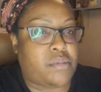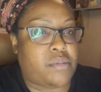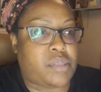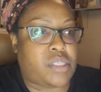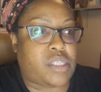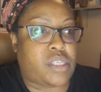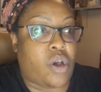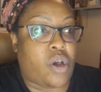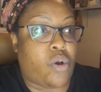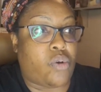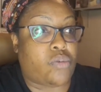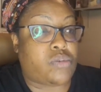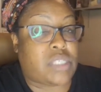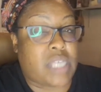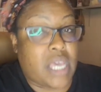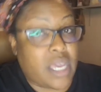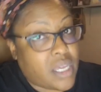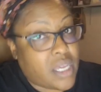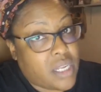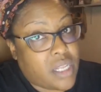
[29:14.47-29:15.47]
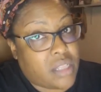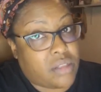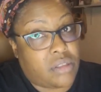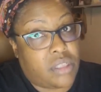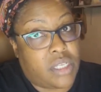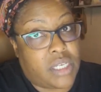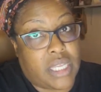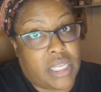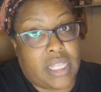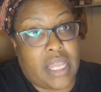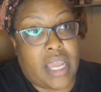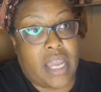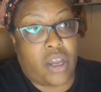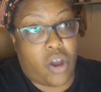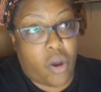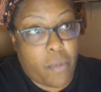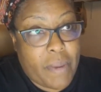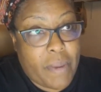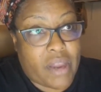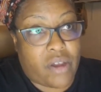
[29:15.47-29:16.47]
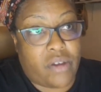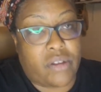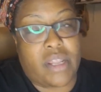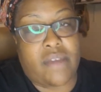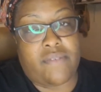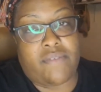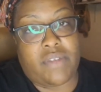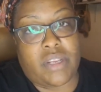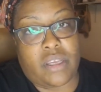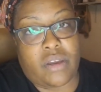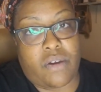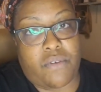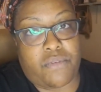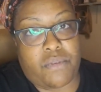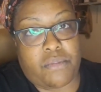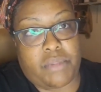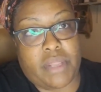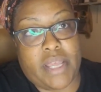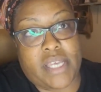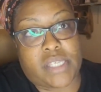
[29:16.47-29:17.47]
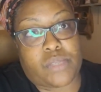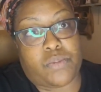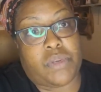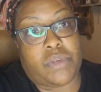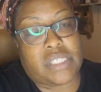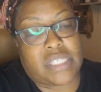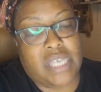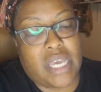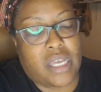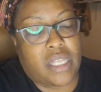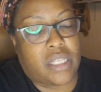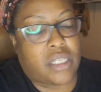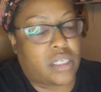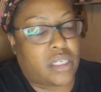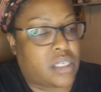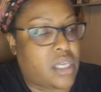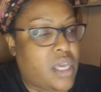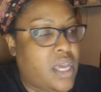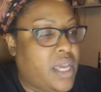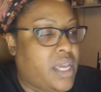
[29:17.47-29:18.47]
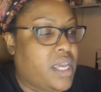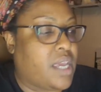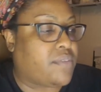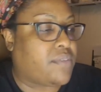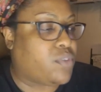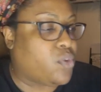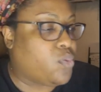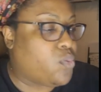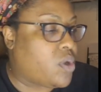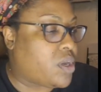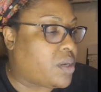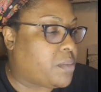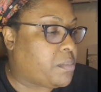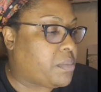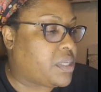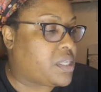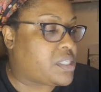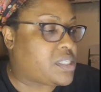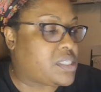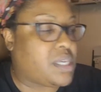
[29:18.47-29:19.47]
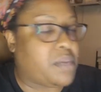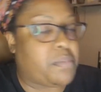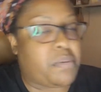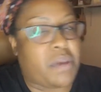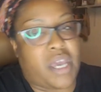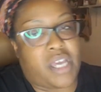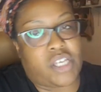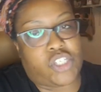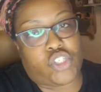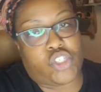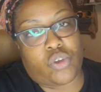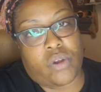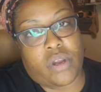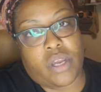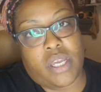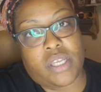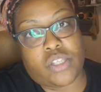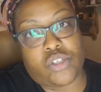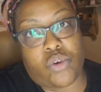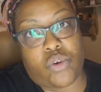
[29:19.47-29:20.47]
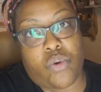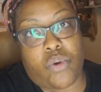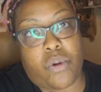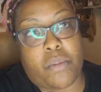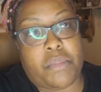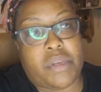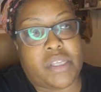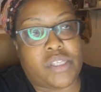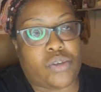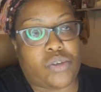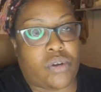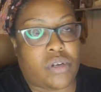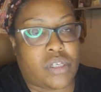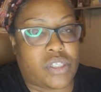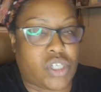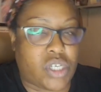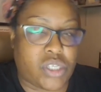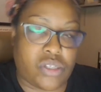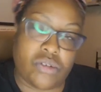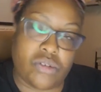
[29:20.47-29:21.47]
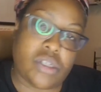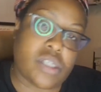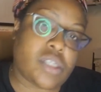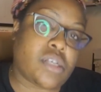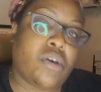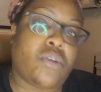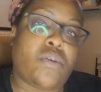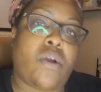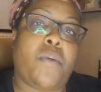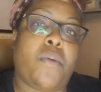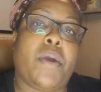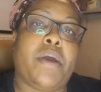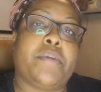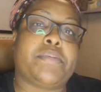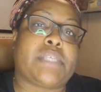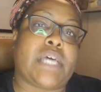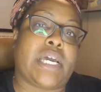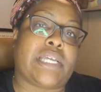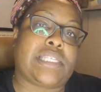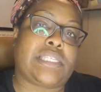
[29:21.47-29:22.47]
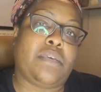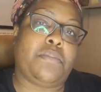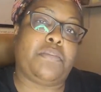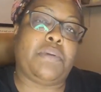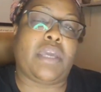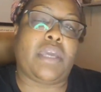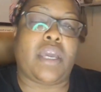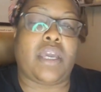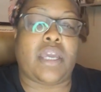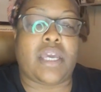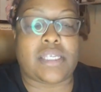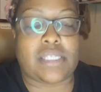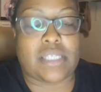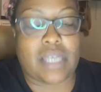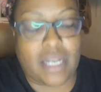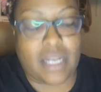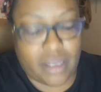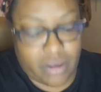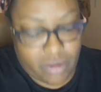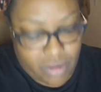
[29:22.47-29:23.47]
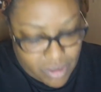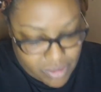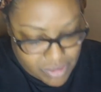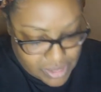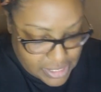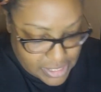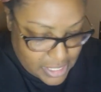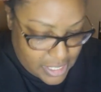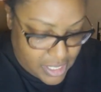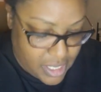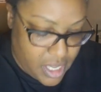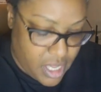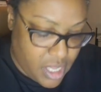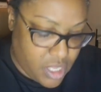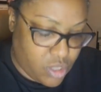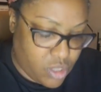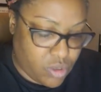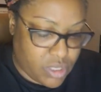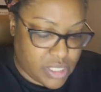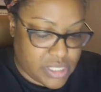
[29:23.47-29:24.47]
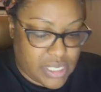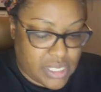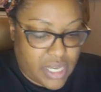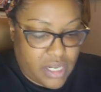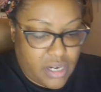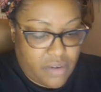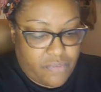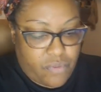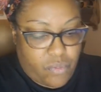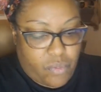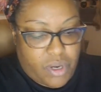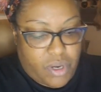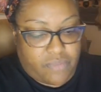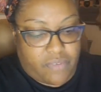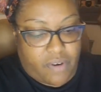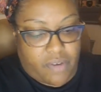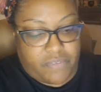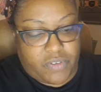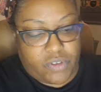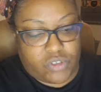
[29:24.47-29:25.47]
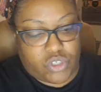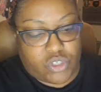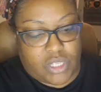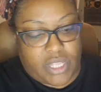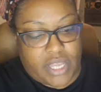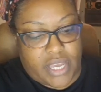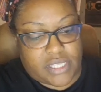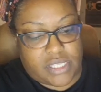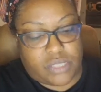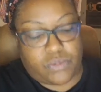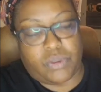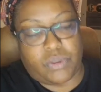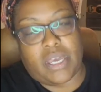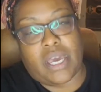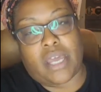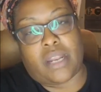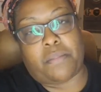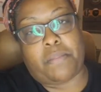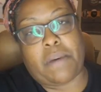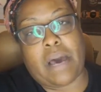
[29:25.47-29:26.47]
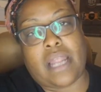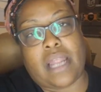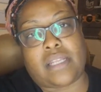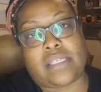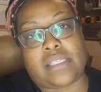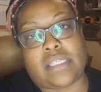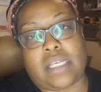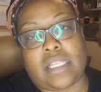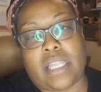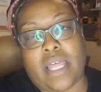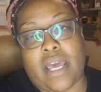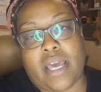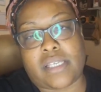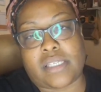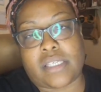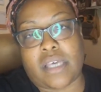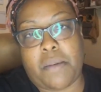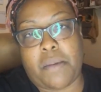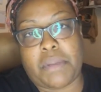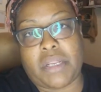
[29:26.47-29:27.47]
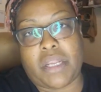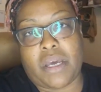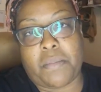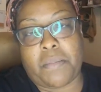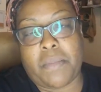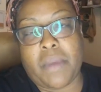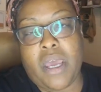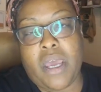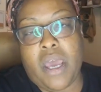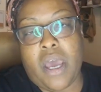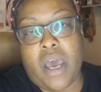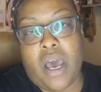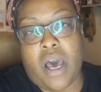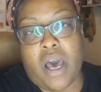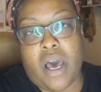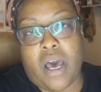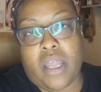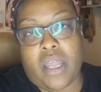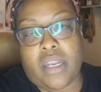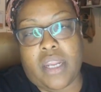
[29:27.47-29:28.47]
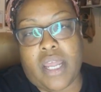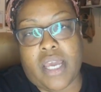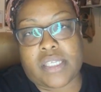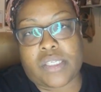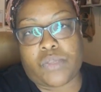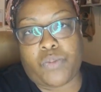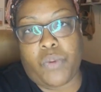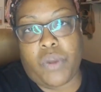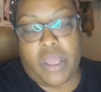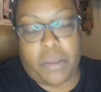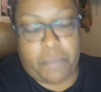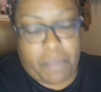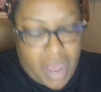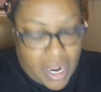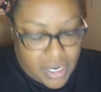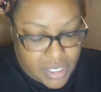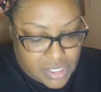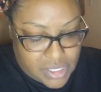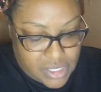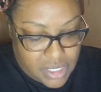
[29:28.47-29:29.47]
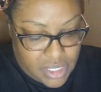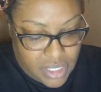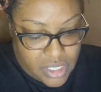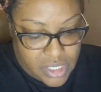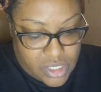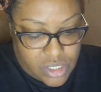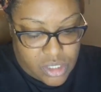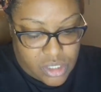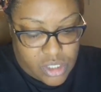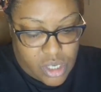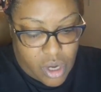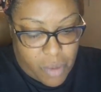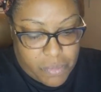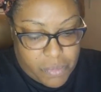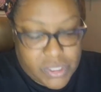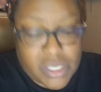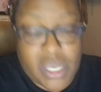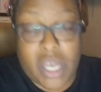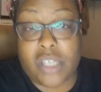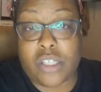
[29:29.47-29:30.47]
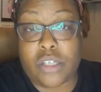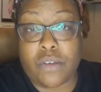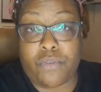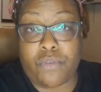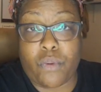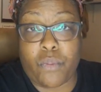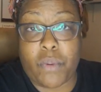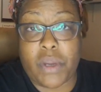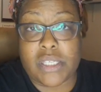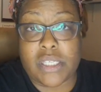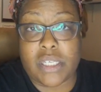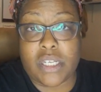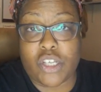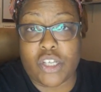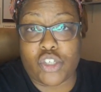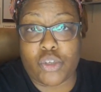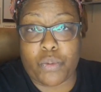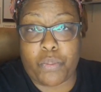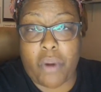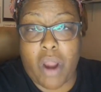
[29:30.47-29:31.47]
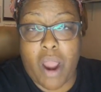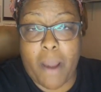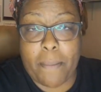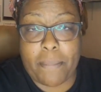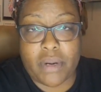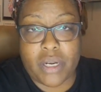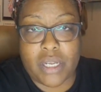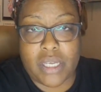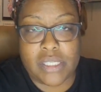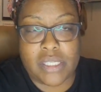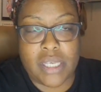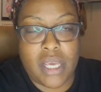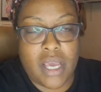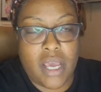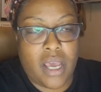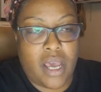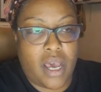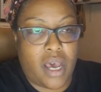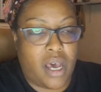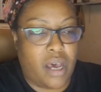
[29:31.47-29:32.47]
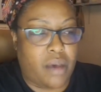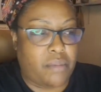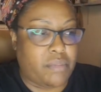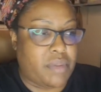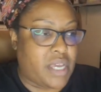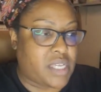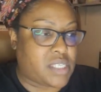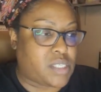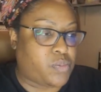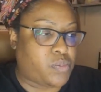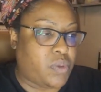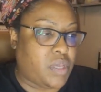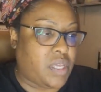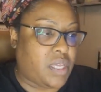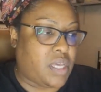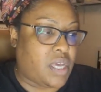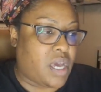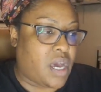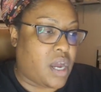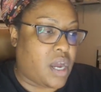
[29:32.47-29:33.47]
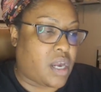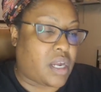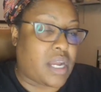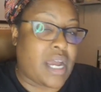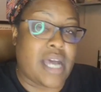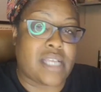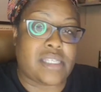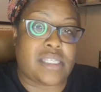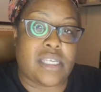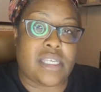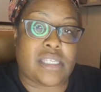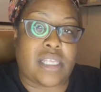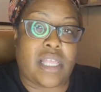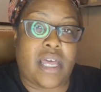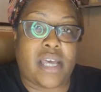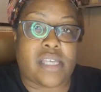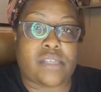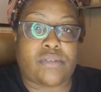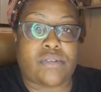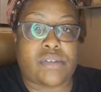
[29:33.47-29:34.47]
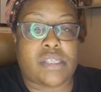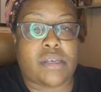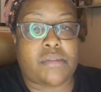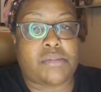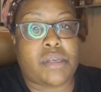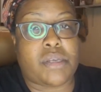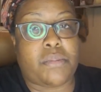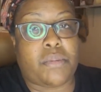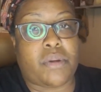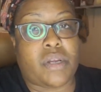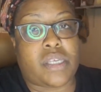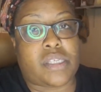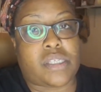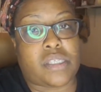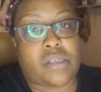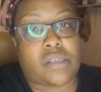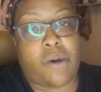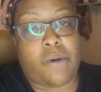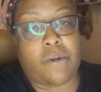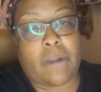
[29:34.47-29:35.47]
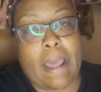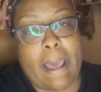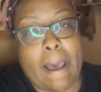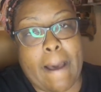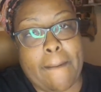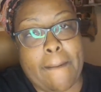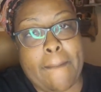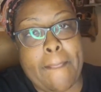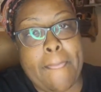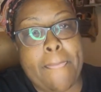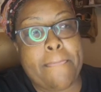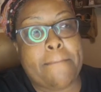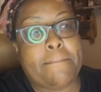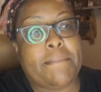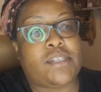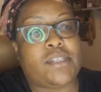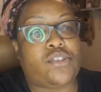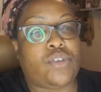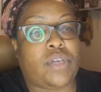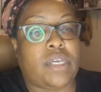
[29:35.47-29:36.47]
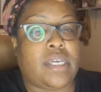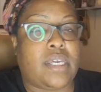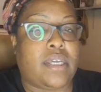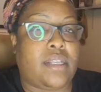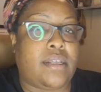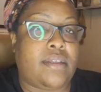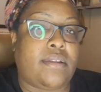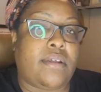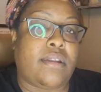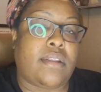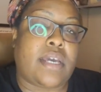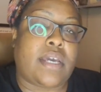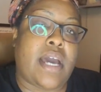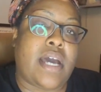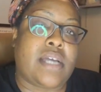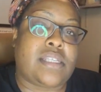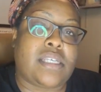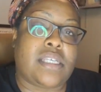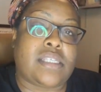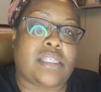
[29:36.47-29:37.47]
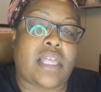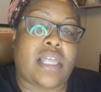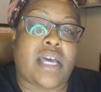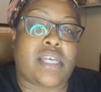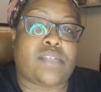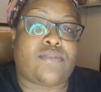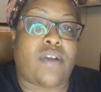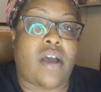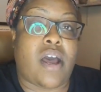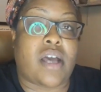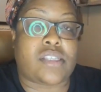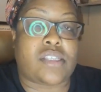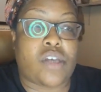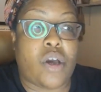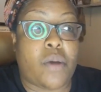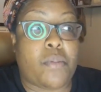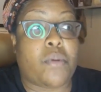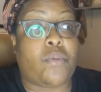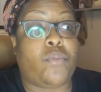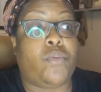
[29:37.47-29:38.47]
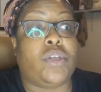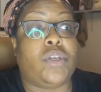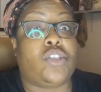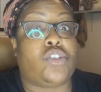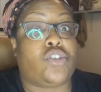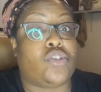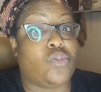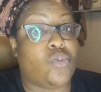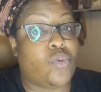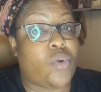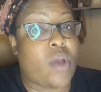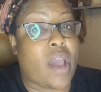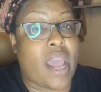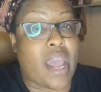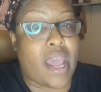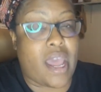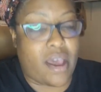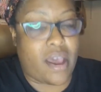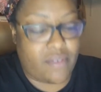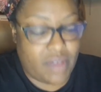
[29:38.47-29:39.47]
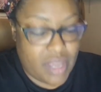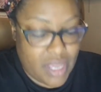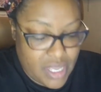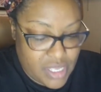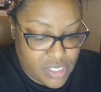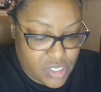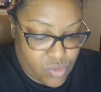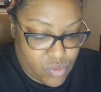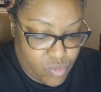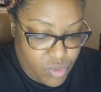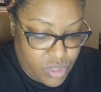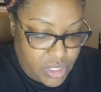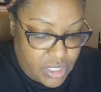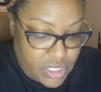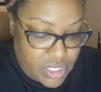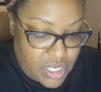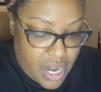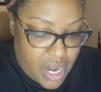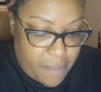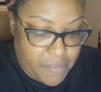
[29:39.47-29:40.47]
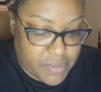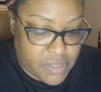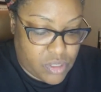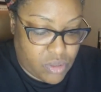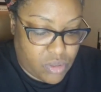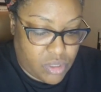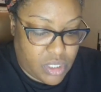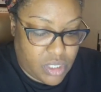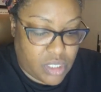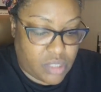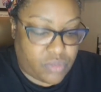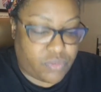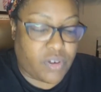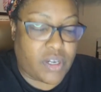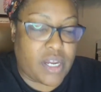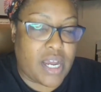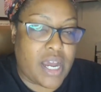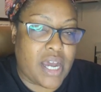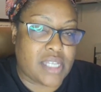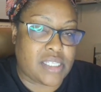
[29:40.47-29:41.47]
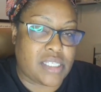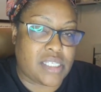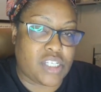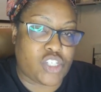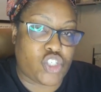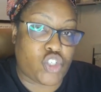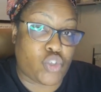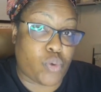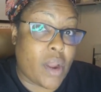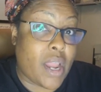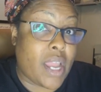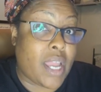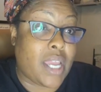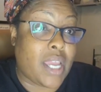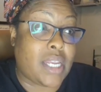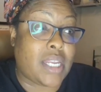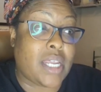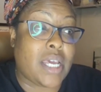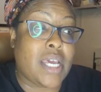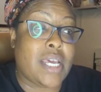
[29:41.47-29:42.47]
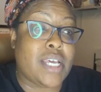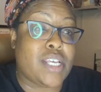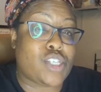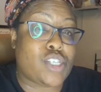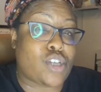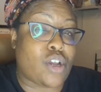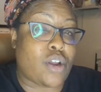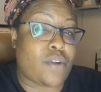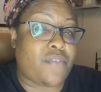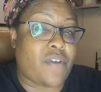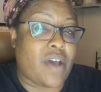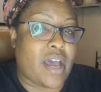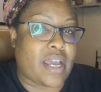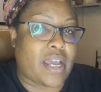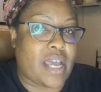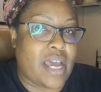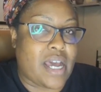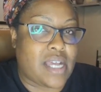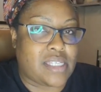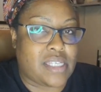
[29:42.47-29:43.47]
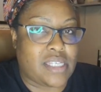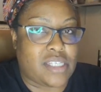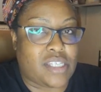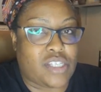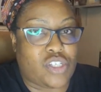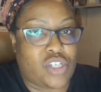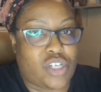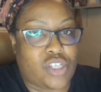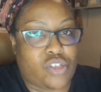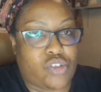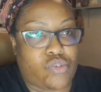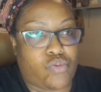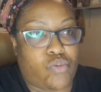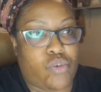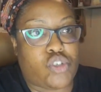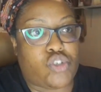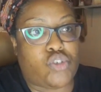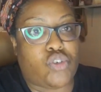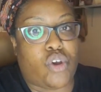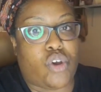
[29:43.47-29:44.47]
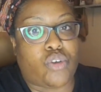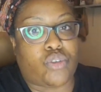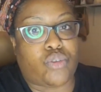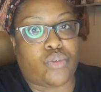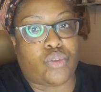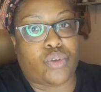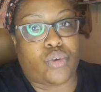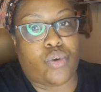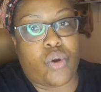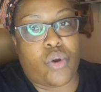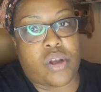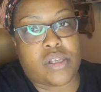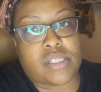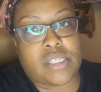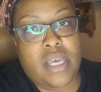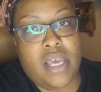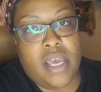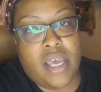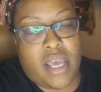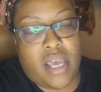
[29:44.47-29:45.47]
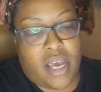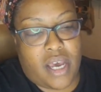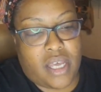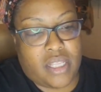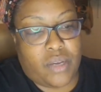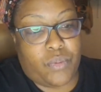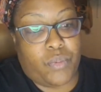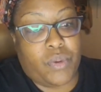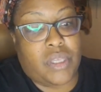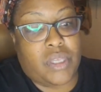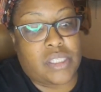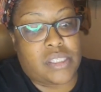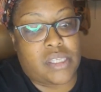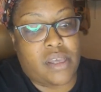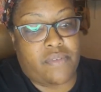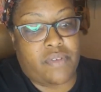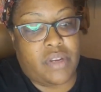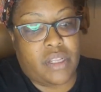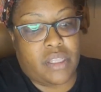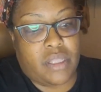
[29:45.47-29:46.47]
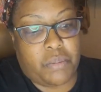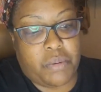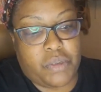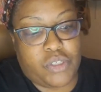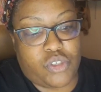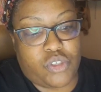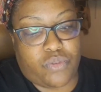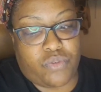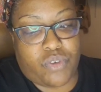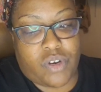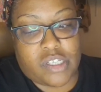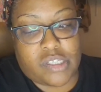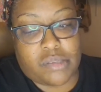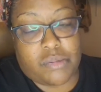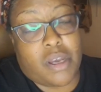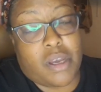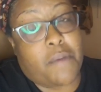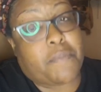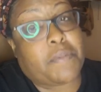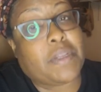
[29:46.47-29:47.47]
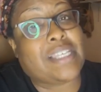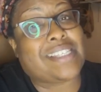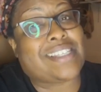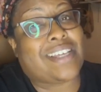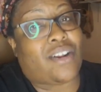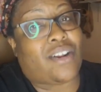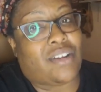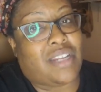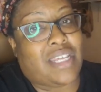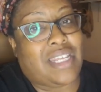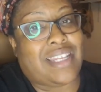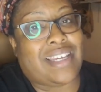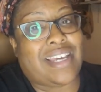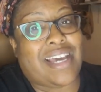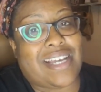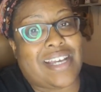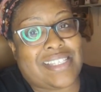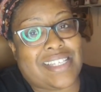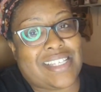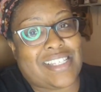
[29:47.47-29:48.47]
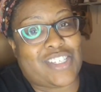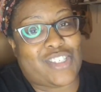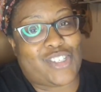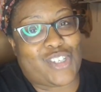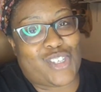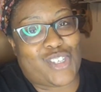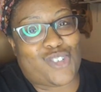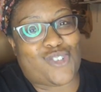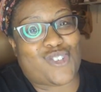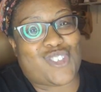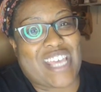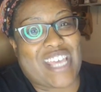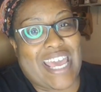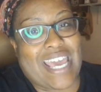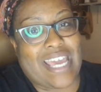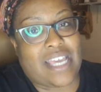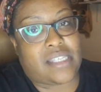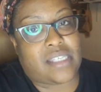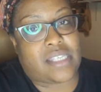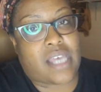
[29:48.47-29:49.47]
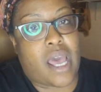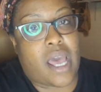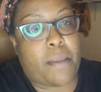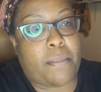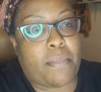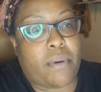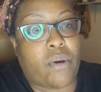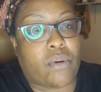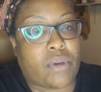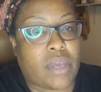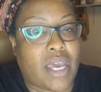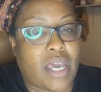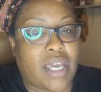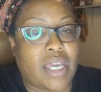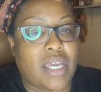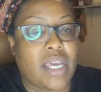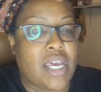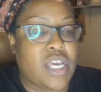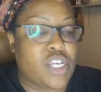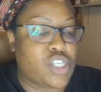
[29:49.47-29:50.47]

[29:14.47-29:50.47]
So take another look at that. Go back on that video from last week. Take a look. If you want to be a TPAS trained or mentored adjuster, just go to our website, tpas.llc. You can sign up for one of our future classes. We got a policy class coming up next week. Policy interpretation for residential properties next week. Our contents class for September is sold out. but you can get in on the contents class for October. We do have some really good opportunities for content trained, certified contents adjusters once you go through the course, that we can definitely put you in front of some companies that are needing contents adjusters ASAP. Okay.